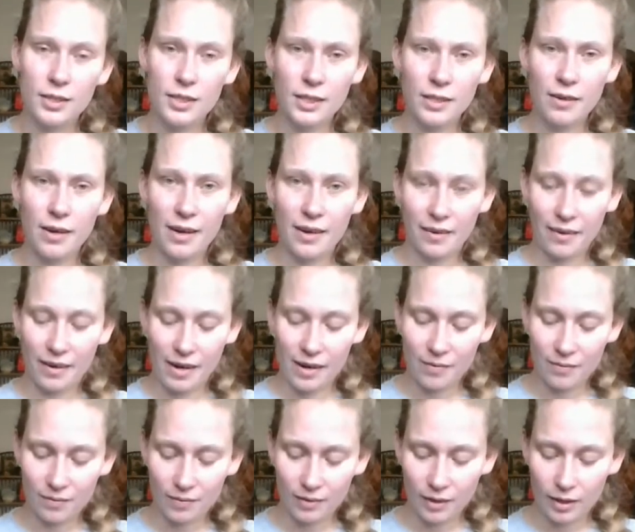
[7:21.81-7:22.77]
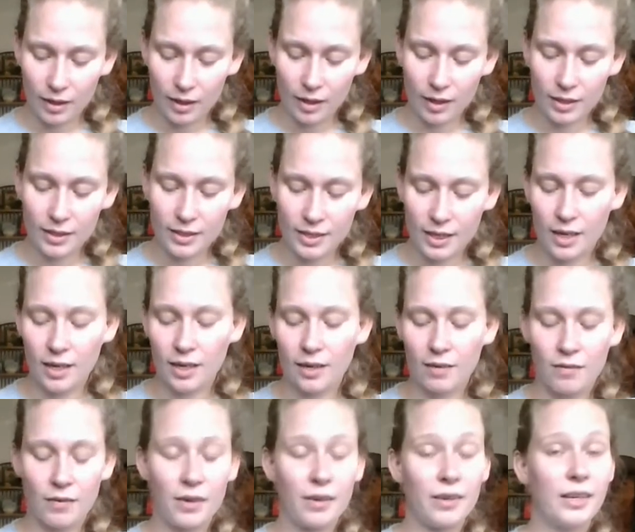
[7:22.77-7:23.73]
"Dear Harry," it said
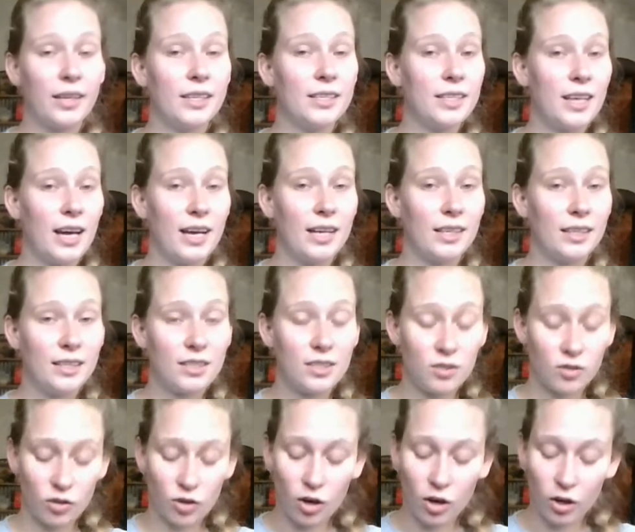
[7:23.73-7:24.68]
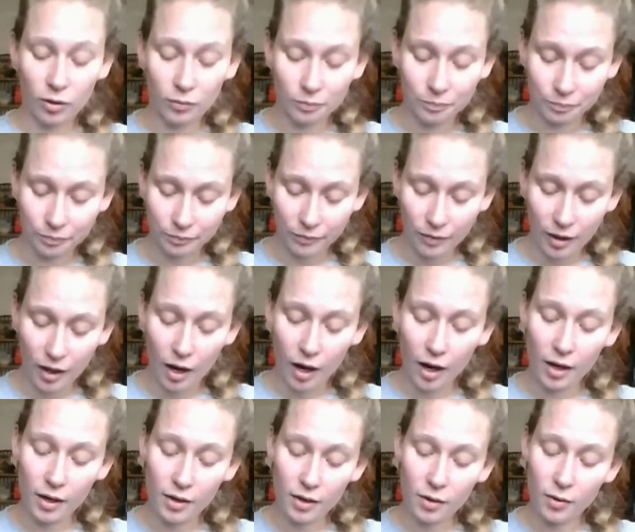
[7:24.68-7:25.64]
in a very untidy scrawl,
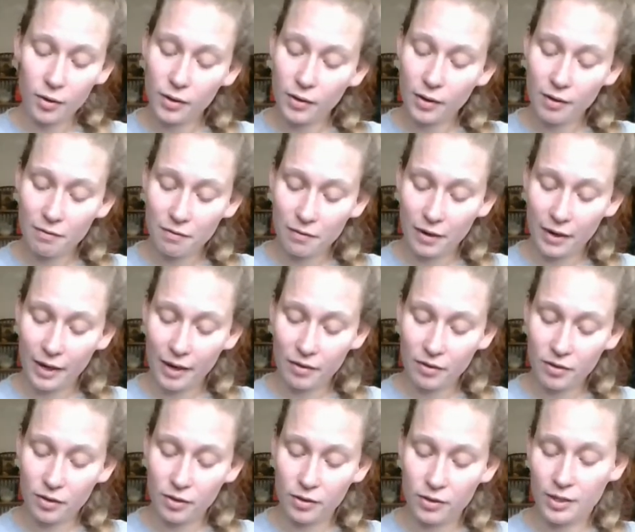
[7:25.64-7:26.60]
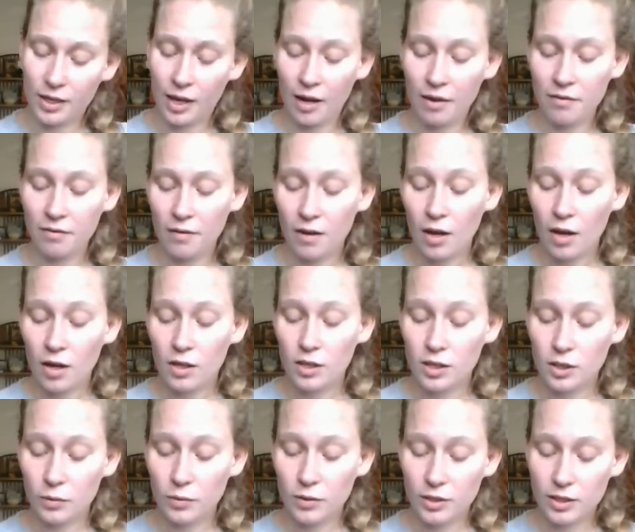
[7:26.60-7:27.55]
"I know you get Friday afternoons off,
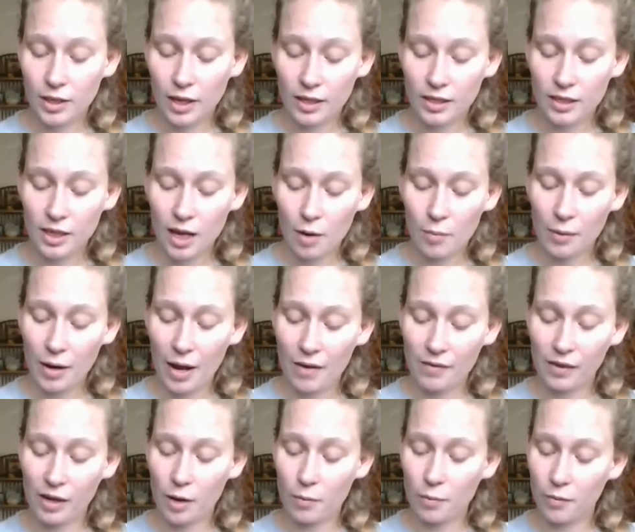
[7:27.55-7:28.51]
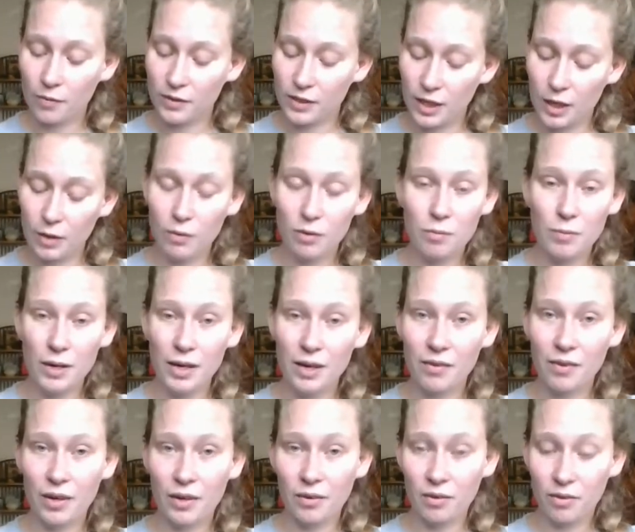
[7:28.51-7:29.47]
so would you like to come and have a cup of tea with
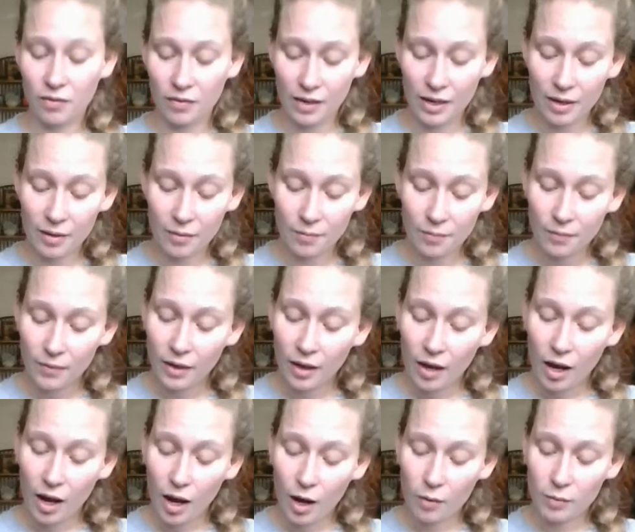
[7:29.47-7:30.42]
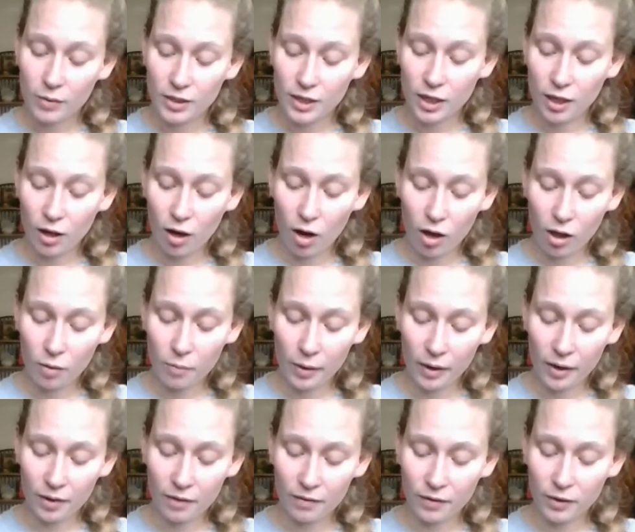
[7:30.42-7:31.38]
me around 3? I want to hear all
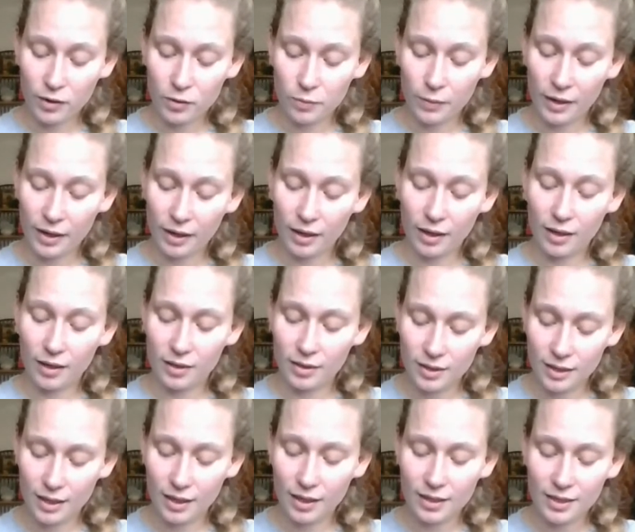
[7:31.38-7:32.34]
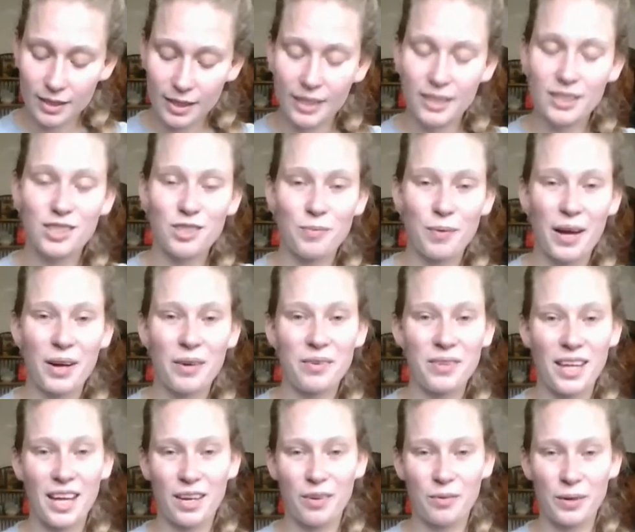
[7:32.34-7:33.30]
about your first week. Send us an answer back
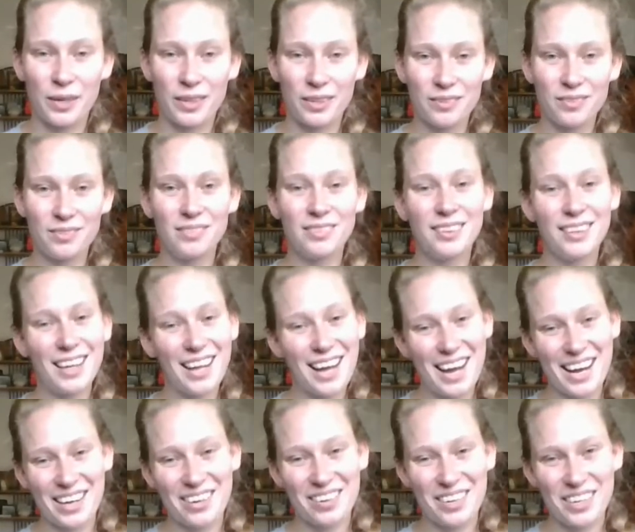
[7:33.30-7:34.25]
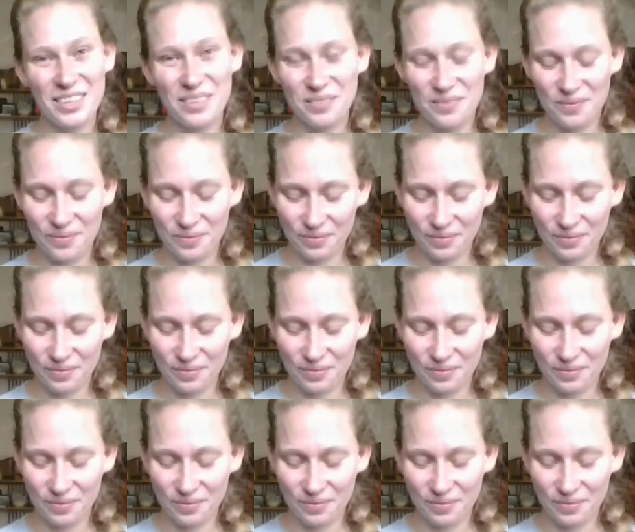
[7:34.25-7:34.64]
with Hedwig. Hagrid."